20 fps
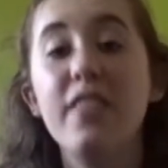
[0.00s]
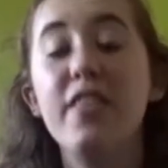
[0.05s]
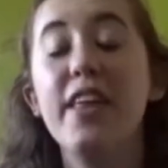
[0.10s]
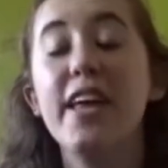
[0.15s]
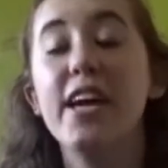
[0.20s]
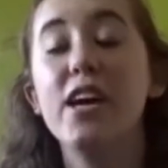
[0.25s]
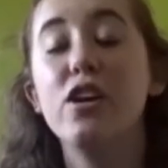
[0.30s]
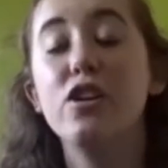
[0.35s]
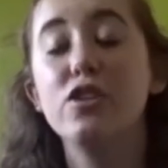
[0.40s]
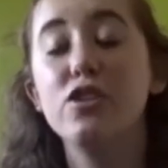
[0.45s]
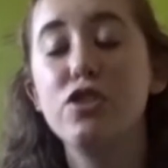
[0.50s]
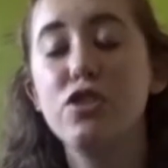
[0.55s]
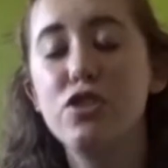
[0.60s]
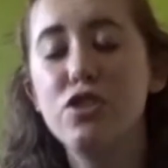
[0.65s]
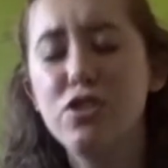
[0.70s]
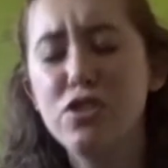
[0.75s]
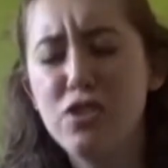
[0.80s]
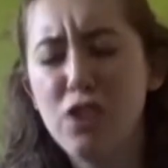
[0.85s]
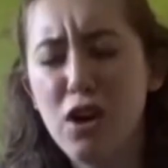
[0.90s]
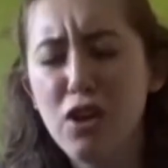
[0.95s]
They are
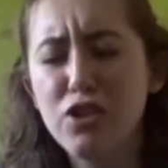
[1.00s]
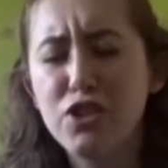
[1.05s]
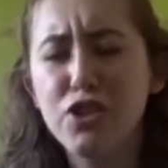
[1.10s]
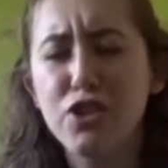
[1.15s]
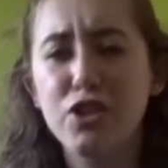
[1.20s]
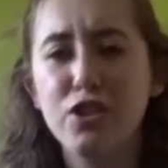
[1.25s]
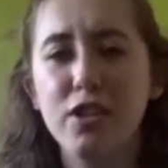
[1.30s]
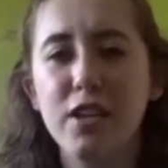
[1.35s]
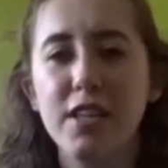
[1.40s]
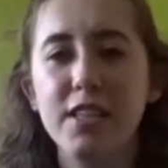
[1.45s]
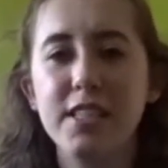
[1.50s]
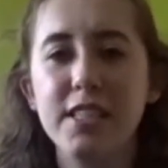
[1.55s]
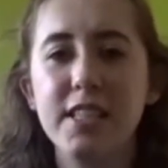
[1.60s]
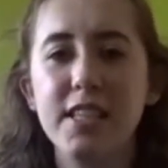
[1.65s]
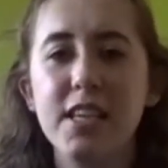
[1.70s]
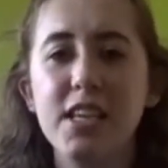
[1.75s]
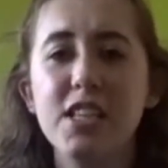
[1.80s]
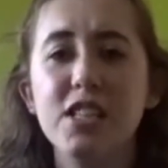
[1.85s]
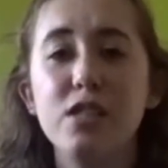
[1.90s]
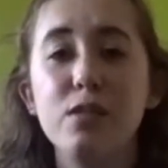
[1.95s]
such a good
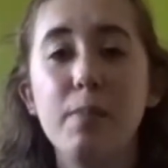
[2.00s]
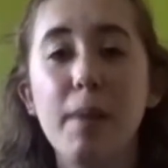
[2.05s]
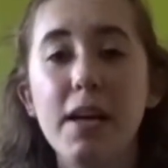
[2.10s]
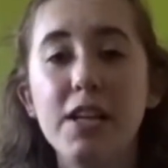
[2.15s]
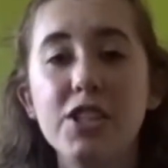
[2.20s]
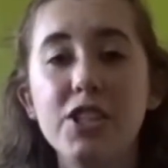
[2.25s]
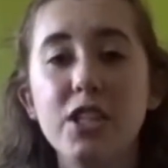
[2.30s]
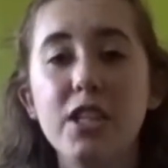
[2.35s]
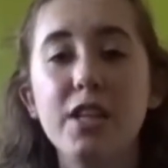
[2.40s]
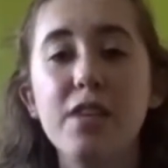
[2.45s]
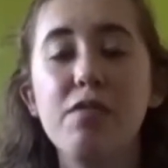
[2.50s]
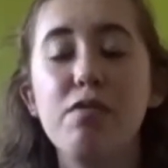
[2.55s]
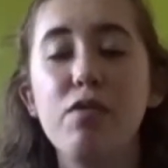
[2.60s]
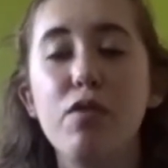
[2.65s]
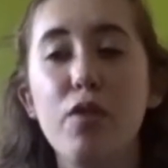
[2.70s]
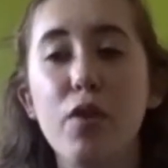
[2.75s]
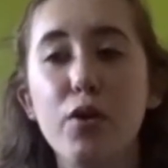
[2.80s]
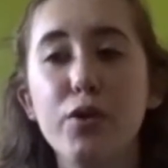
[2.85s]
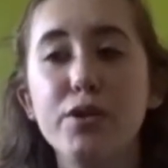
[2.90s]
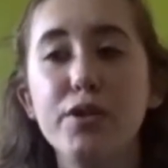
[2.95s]
idea, especially
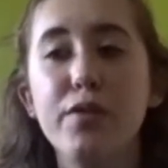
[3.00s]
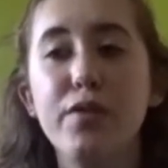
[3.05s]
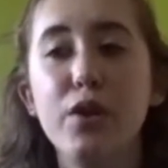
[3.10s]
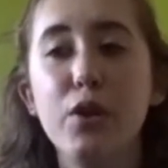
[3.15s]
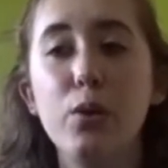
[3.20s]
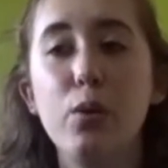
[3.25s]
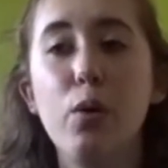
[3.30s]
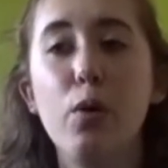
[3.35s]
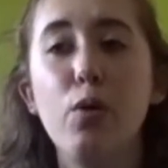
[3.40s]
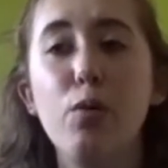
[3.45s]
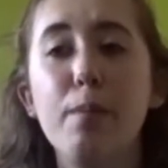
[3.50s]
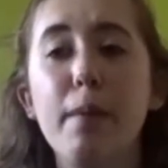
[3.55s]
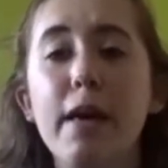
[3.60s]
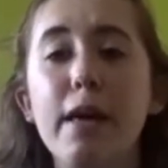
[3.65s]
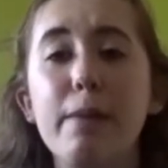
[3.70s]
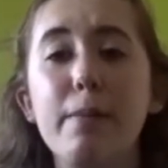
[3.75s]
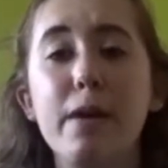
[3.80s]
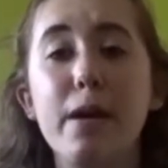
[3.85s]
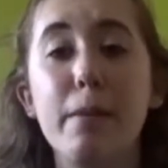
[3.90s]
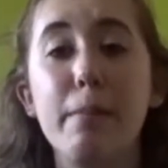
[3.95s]
for those of you who
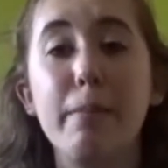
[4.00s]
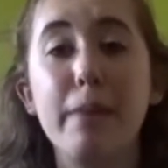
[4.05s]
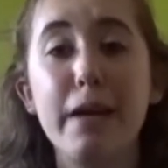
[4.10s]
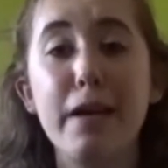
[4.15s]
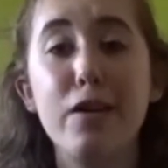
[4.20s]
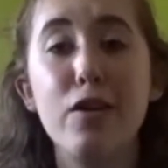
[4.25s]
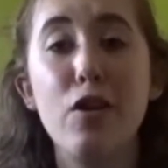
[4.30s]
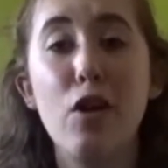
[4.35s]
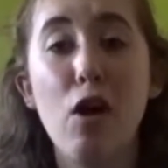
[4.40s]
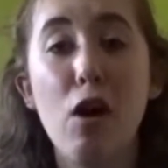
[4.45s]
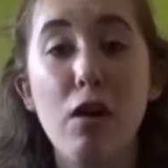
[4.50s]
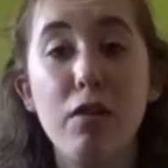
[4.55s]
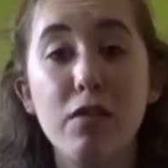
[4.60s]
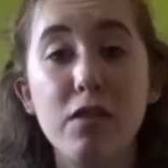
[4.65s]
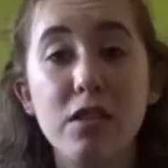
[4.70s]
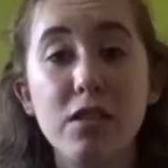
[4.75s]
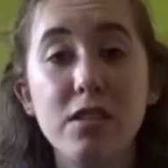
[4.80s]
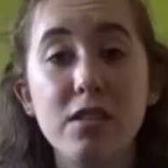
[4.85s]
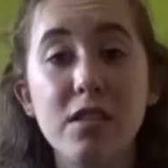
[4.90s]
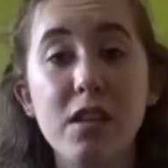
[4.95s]
may be a bit
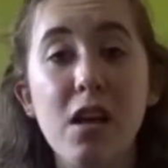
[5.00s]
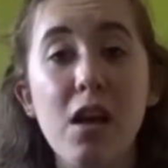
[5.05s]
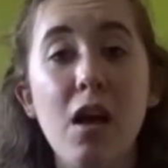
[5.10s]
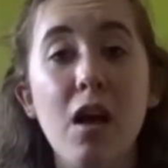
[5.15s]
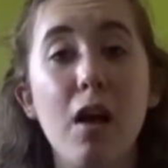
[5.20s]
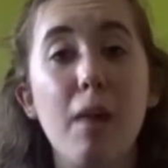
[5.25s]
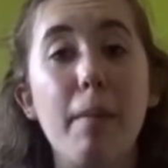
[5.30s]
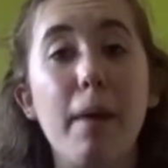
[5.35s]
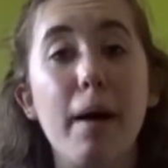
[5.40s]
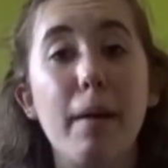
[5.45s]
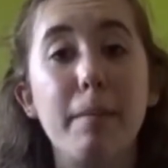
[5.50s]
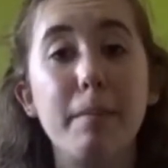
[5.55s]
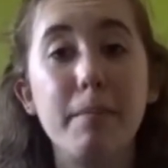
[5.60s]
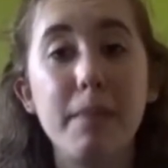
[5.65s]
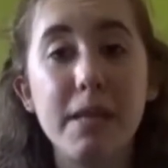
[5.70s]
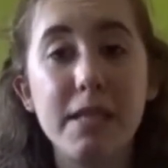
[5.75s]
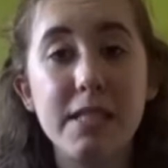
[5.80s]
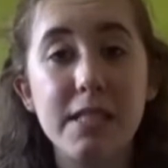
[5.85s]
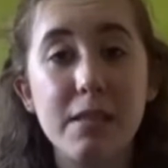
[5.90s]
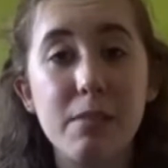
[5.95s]
nervous about
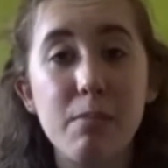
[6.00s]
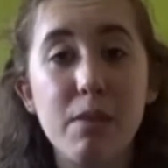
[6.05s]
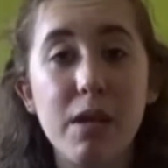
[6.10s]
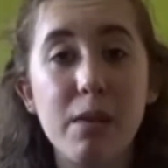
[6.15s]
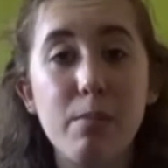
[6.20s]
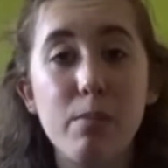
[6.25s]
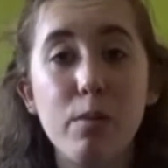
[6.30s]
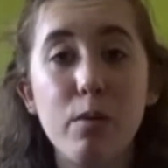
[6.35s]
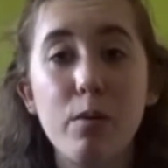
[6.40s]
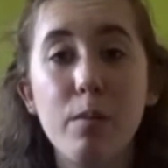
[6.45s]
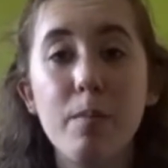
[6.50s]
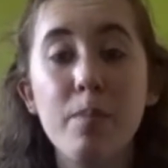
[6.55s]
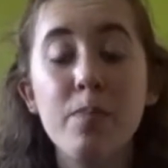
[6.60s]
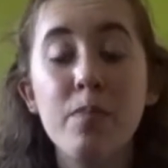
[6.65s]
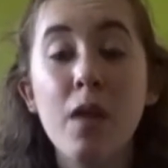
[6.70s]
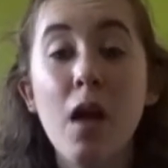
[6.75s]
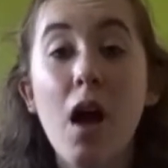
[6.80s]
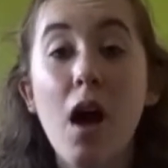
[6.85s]
meeting people.